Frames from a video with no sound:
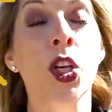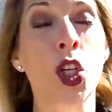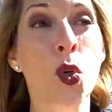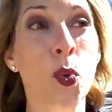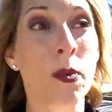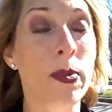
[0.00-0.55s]

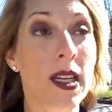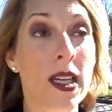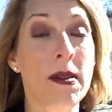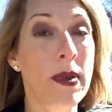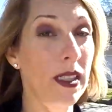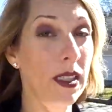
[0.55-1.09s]
You would be
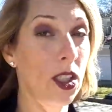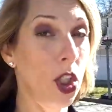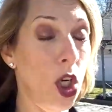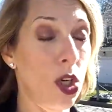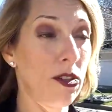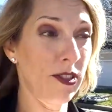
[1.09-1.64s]
in
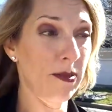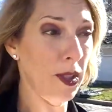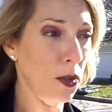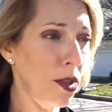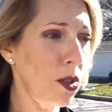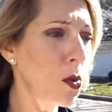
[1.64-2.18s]
Mendenhall for
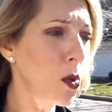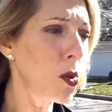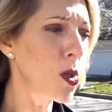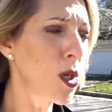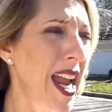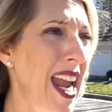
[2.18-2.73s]
middle
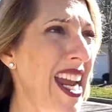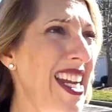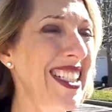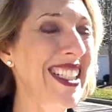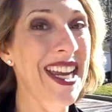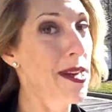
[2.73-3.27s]
school
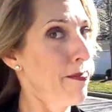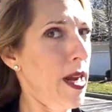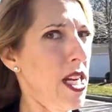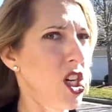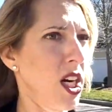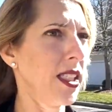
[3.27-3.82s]
and in
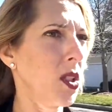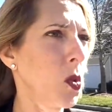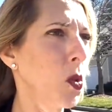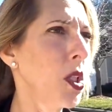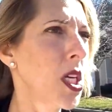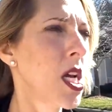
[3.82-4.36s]
Page High
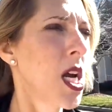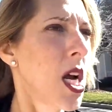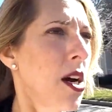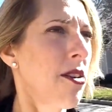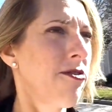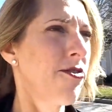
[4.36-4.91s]
School.
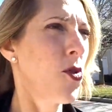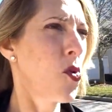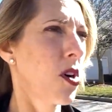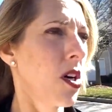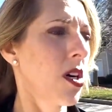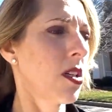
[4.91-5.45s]

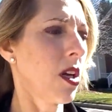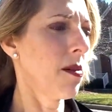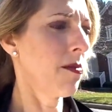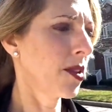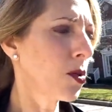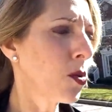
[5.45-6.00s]
For
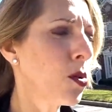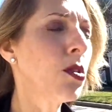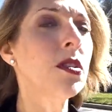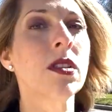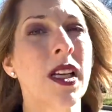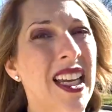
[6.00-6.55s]

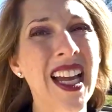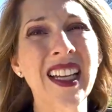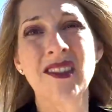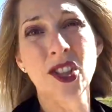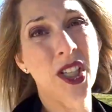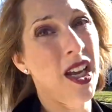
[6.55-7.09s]
schools,
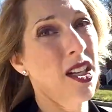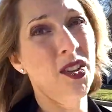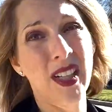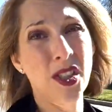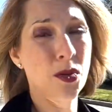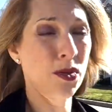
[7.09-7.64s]
again, check
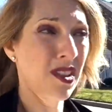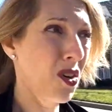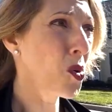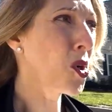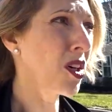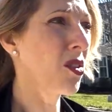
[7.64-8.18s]

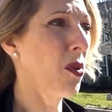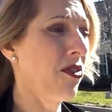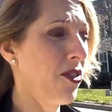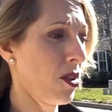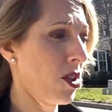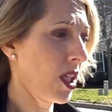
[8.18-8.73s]
greatschools.org
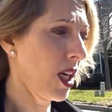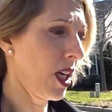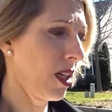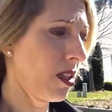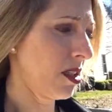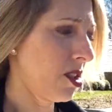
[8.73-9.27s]
if you're
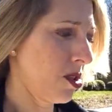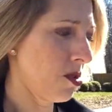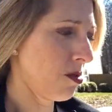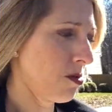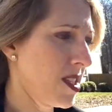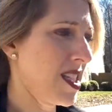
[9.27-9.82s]
looking
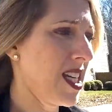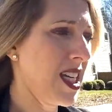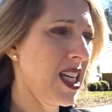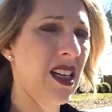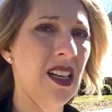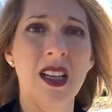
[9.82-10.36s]
to
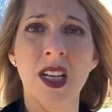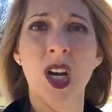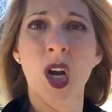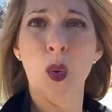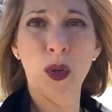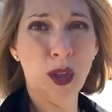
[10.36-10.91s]
see
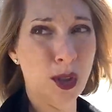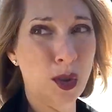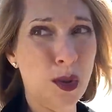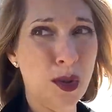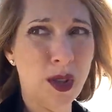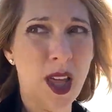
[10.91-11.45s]
what the
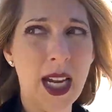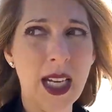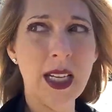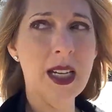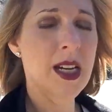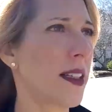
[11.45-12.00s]
schools are like.
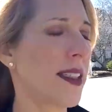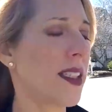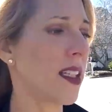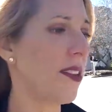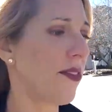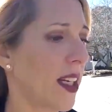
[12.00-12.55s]

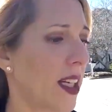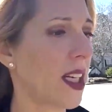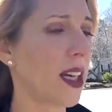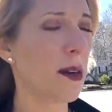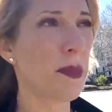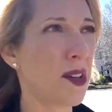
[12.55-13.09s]
Let's see if I can
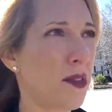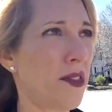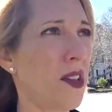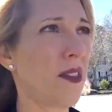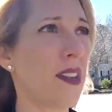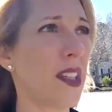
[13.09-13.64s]
get a better
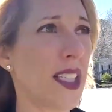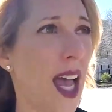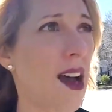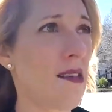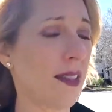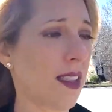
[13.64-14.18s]
view of this
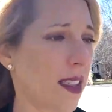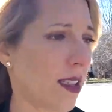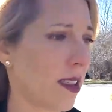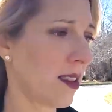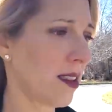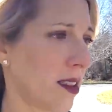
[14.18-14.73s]
house.
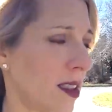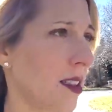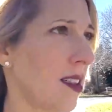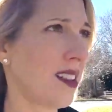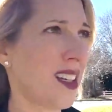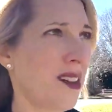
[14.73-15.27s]

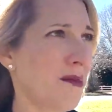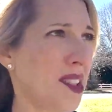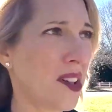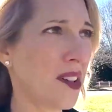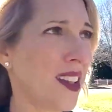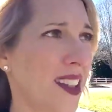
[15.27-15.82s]
I'm
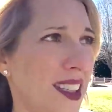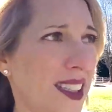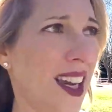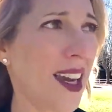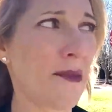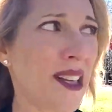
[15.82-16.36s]
sorry,
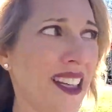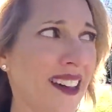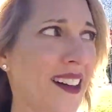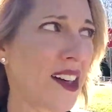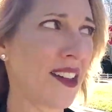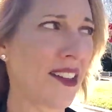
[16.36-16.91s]
this guy, I mean,
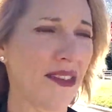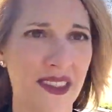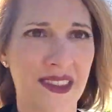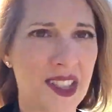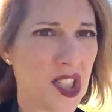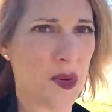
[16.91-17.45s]
are they
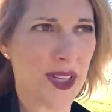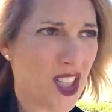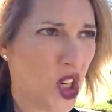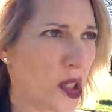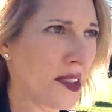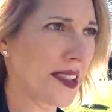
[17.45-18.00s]
trim
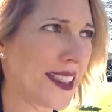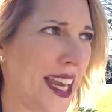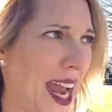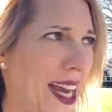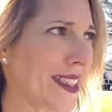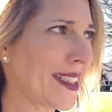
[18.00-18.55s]
dogs?
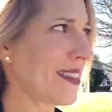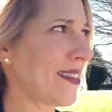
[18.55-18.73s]
Cats?